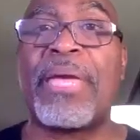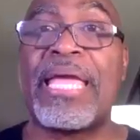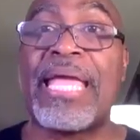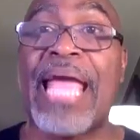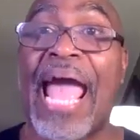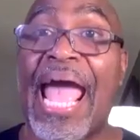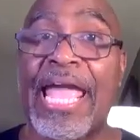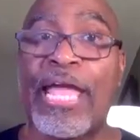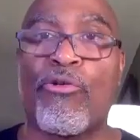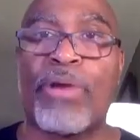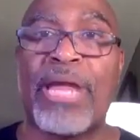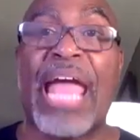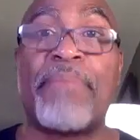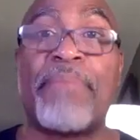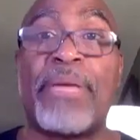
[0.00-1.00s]
being
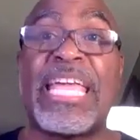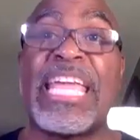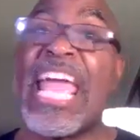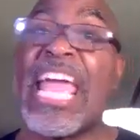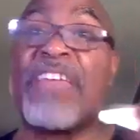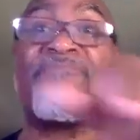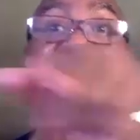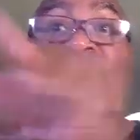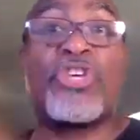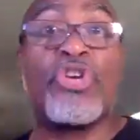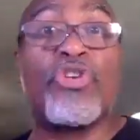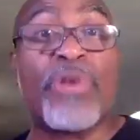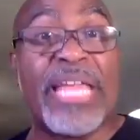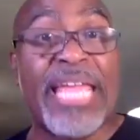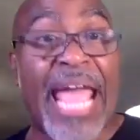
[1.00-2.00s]
angry and being
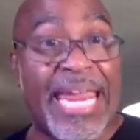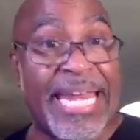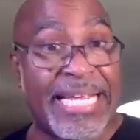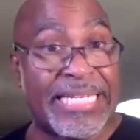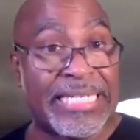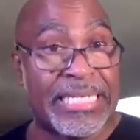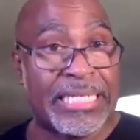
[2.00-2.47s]
infuriated.